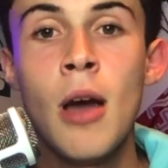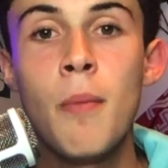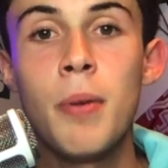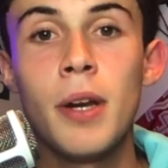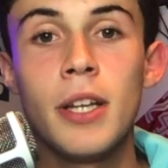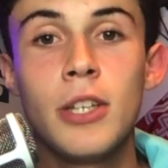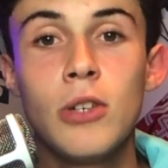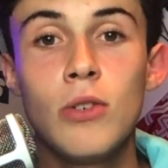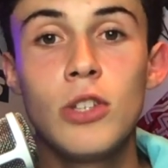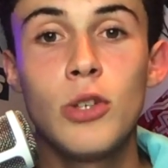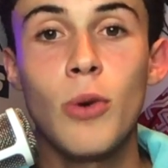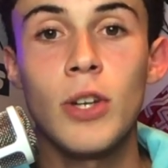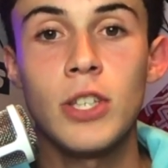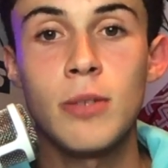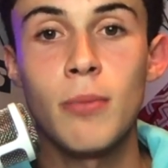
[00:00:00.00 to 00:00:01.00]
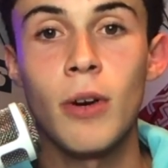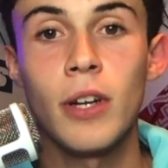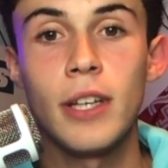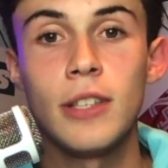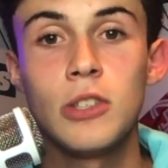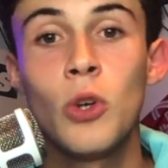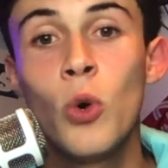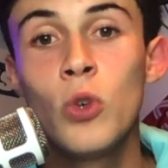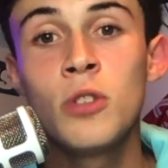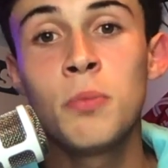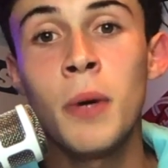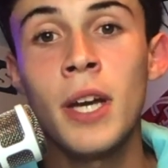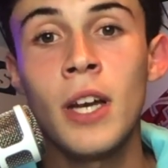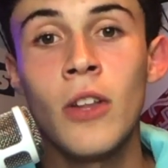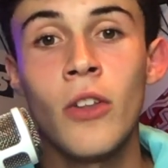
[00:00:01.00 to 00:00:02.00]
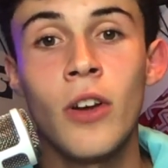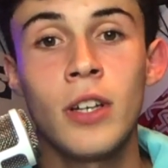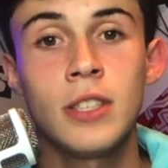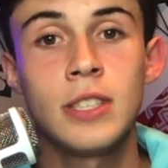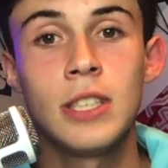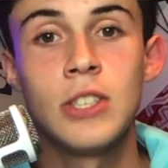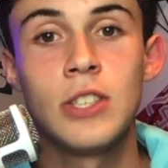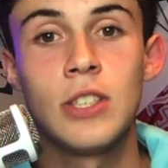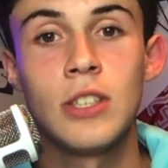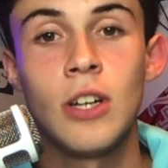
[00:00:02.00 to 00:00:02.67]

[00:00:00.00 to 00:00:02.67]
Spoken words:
But a huge question mark is who's playing alongside